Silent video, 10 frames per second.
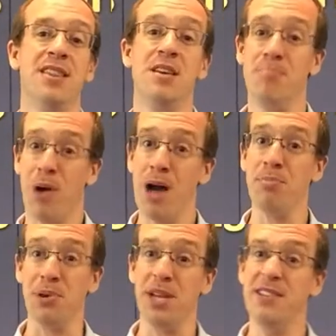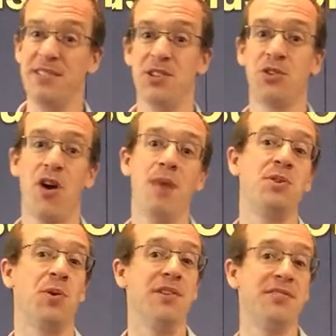The Bible is described
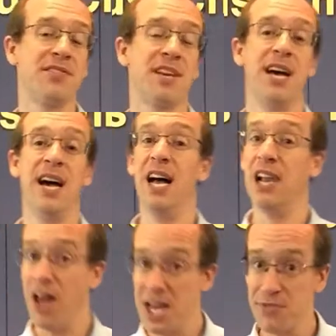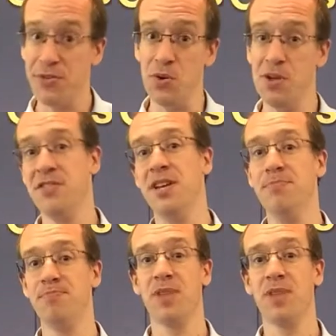to us like food, isn't it?